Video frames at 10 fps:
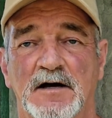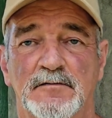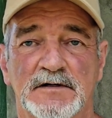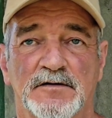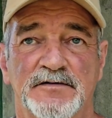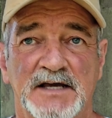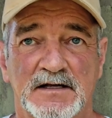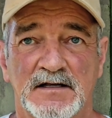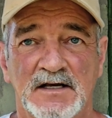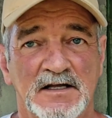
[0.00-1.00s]
a real
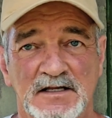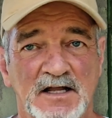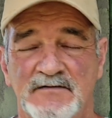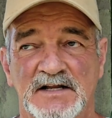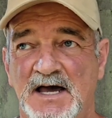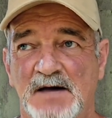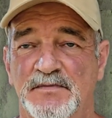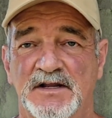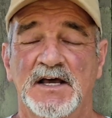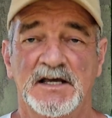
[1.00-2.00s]
thing. None of it
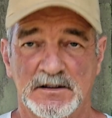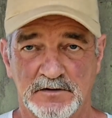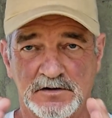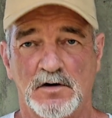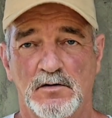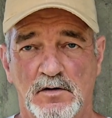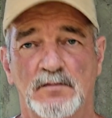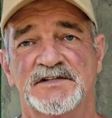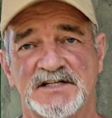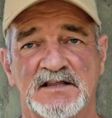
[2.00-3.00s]
happened. He would go
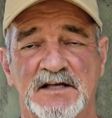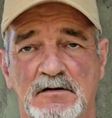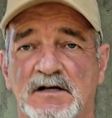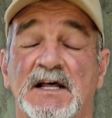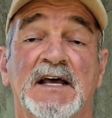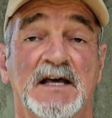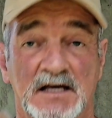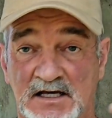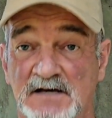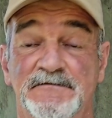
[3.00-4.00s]
home, sit there, and
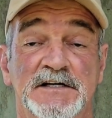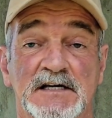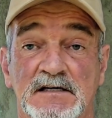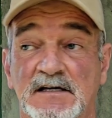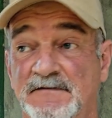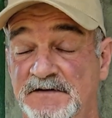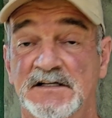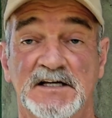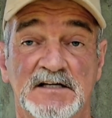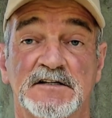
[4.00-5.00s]
if
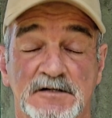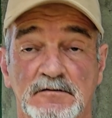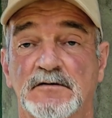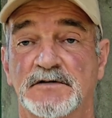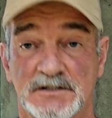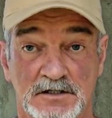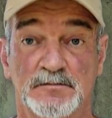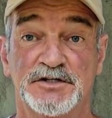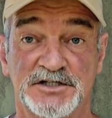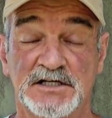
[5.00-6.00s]
he needed to, there was a
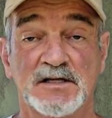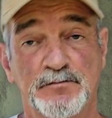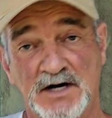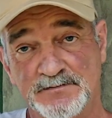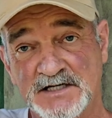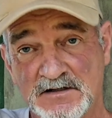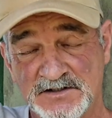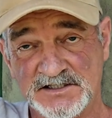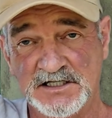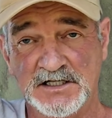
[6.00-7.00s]
little machine that popped out of
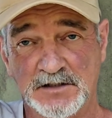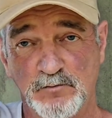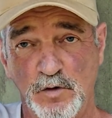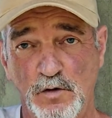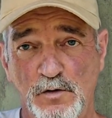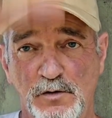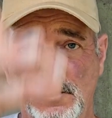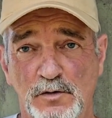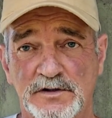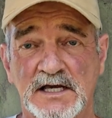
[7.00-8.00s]
the ceiling,
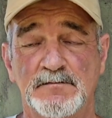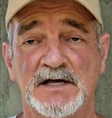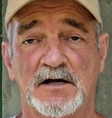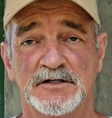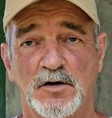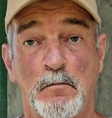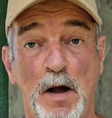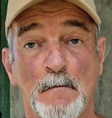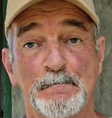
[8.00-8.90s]
came down, you know,